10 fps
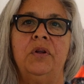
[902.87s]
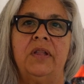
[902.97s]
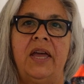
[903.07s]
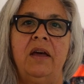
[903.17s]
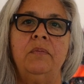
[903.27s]
will
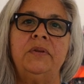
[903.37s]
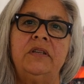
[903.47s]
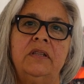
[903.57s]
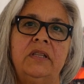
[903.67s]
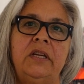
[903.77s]
help
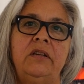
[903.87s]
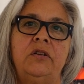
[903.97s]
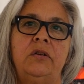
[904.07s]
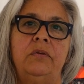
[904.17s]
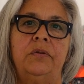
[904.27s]
to
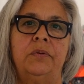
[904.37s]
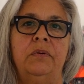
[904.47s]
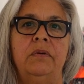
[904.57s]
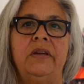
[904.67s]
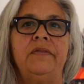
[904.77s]
lead you
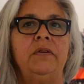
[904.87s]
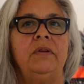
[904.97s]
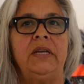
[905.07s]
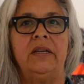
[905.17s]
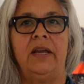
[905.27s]
through if you
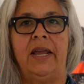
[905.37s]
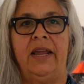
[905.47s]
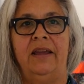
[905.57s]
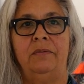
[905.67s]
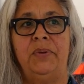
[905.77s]
need a
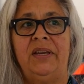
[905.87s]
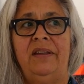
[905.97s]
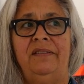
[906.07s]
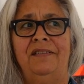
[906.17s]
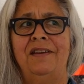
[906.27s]
hand.
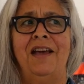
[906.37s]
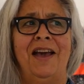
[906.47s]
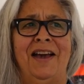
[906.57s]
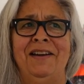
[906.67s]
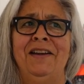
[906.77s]
Because
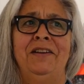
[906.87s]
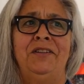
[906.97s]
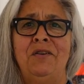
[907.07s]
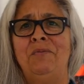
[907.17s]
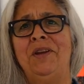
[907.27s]

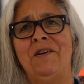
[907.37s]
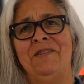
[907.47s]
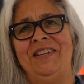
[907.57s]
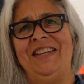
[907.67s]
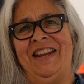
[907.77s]
don't we
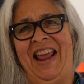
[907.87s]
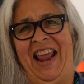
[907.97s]
all need a